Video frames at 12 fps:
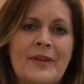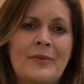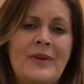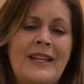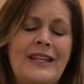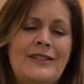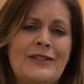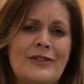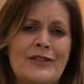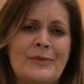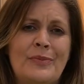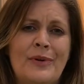We need your
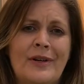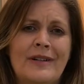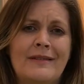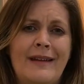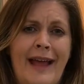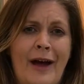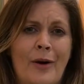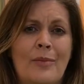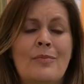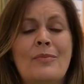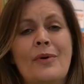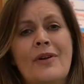support now
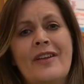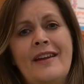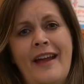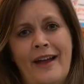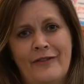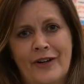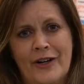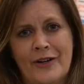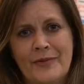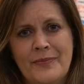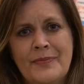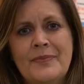more than ever.
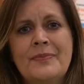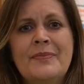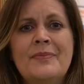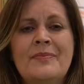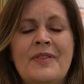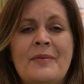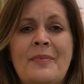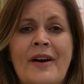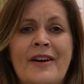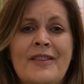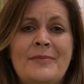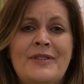The
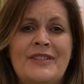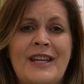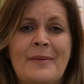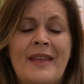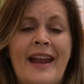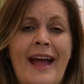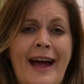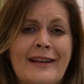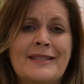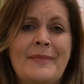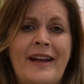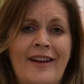part of the museum that
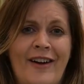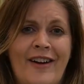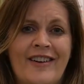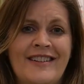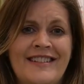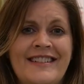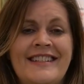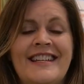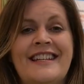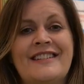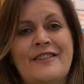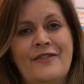has my heart
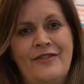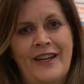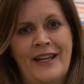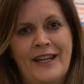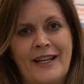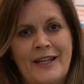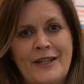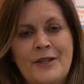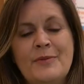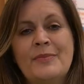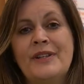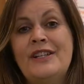is the FIG.
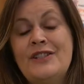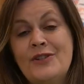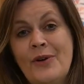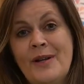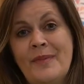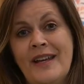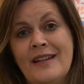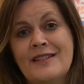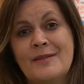Please join me in